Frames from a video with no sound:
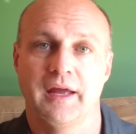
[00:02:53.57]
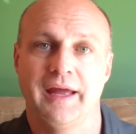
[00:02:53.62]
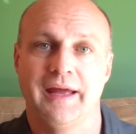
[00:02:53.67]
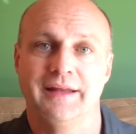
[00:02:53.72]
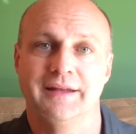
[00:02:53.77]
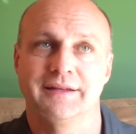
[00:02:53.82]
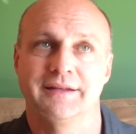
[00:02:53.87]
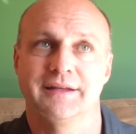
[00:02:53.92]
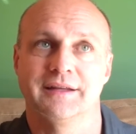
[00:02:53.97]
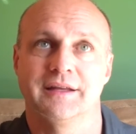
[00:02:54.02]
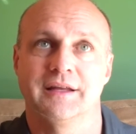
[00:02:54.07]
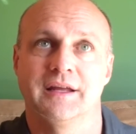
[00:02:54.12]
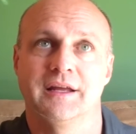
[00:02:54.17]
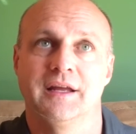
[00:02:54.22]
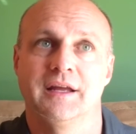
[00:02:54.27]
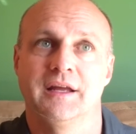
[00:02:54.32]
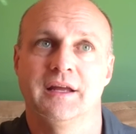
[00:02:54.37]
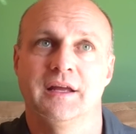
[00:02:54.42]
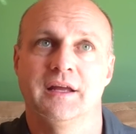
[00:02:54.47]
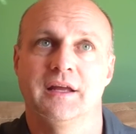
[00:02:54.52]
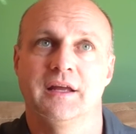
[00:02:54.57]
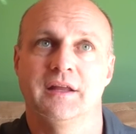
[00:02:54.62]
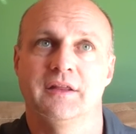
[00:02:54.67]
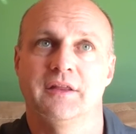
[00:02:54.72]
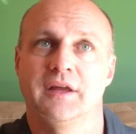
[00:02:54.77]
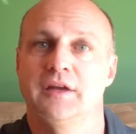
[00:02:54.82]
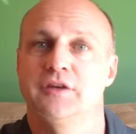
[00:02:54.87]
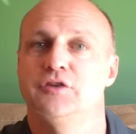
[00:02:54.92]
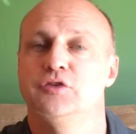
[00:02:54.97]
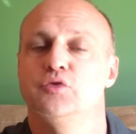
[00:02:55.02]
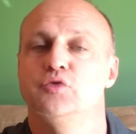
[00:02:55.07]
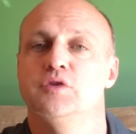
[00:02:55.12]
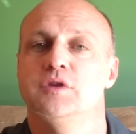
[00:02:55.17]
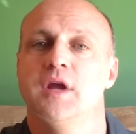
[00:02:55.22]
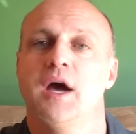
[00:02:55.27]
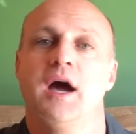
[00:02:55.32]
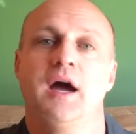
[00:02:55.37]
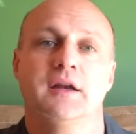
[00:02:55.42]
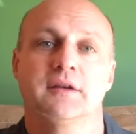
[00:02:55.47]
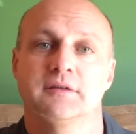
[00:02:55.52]
and they do
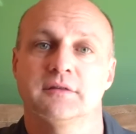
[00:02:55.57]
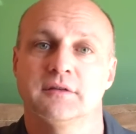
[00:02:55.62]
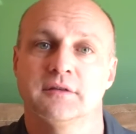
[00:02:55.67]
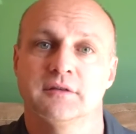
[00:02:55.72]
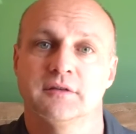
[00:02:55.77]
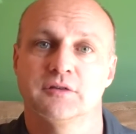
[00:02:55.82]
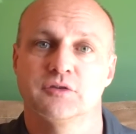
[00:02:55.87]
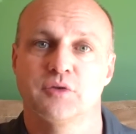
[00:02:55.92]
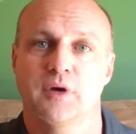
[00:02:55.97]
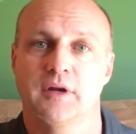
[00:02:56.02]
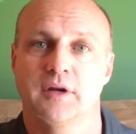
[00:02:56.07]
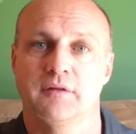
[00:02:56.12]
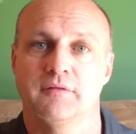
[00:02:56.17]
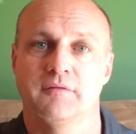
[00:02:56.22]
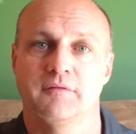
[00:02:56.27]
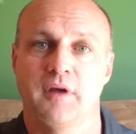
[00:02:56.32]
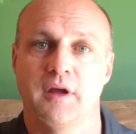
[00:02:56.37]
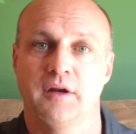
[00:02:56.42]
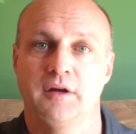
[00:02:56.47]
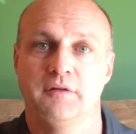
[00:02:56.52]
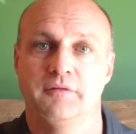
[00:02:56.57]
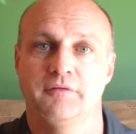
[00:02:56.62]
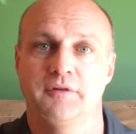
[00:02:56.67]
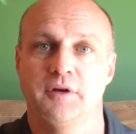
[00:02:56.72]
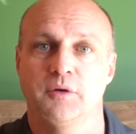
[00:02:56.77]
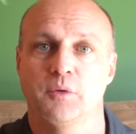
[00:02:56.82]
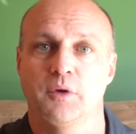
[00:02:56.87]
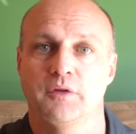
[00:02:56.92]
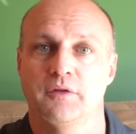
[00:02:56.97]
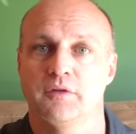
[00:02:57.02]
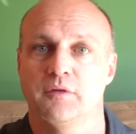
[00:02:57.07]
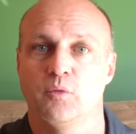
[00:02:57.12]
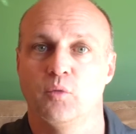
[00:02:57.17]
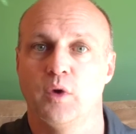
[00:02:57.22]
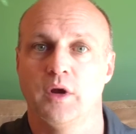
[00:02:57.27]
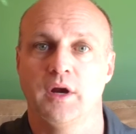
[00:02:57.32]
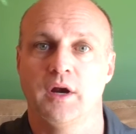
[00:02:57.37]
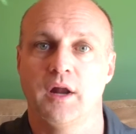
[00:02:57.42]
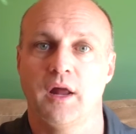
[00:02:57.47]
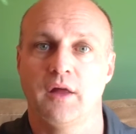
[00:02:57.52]
not try to interfere with
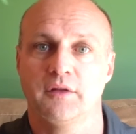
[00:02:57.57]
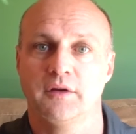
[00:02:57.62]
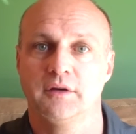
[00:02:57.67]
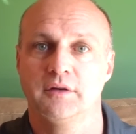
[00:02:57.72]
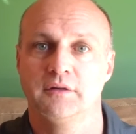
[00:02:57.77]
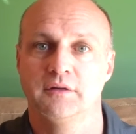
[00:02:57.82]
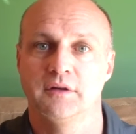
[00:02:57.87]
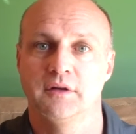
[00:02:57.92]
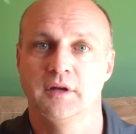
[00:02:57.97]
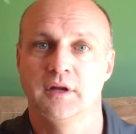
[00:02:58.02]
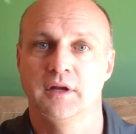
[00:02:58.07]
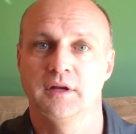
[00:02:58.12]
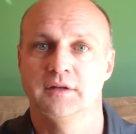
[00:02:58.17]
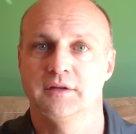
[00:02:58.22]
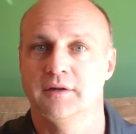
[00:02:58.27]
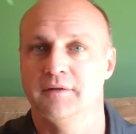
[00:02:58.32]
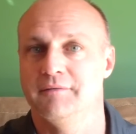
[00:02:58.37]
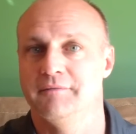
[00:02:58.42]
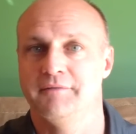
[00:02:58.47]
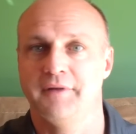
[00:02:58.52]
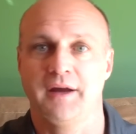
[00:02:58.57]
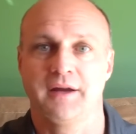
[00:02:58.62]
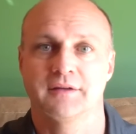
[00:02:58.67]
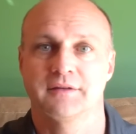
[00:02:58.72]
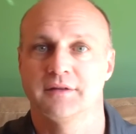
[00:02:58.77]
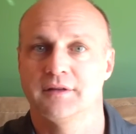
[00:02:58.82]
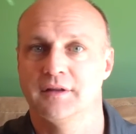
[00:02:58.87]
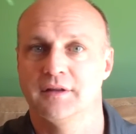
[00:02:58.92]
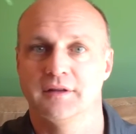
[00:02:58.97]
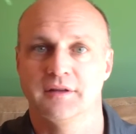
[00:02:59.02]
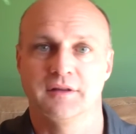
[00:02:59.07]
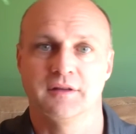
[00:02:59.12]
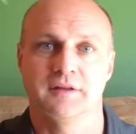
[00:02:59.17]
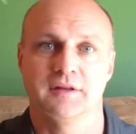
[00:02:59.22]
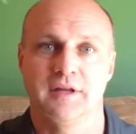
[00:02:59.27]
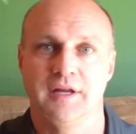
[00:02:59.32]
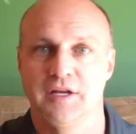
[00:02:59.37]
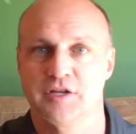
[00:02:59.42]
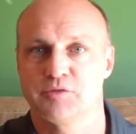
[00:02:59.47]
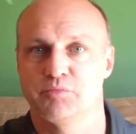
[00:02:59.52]
one another to affect
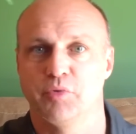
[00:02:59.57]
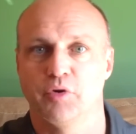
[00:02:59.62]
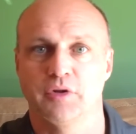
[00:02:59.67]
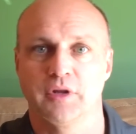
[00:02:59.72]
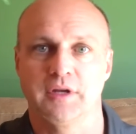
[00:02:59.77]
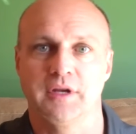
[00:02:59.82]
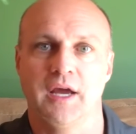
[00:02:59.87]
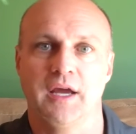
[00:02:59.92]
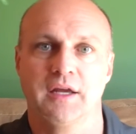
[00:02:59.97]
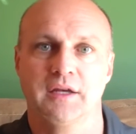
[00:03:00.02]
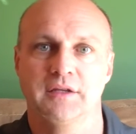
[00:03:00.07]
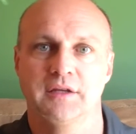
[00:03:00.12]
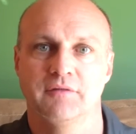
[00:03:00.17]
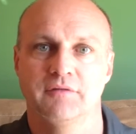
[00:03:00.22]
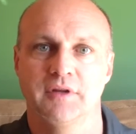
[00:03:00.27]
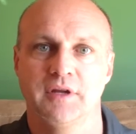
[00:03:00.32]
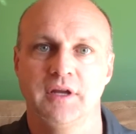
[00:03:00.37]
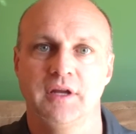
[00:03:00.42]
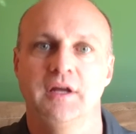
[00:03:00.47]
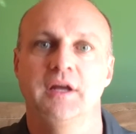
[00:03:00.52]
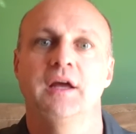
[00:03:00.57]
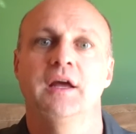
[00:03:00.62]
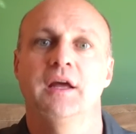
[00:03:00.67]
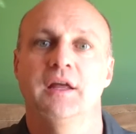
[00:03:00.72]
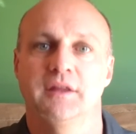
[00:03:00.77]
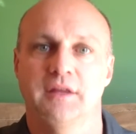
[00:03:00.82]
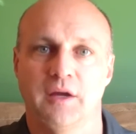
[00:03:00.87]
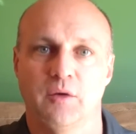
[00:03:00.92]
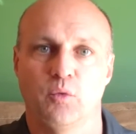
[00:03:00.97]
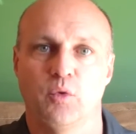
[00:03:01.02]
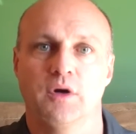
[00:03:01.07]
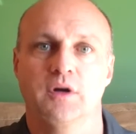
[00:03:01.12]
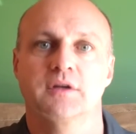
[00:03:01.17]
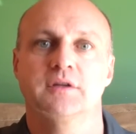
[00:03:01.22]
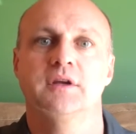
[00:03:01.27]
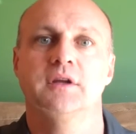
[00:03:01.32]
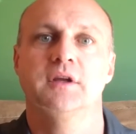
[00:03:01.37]
each bully negatively. They work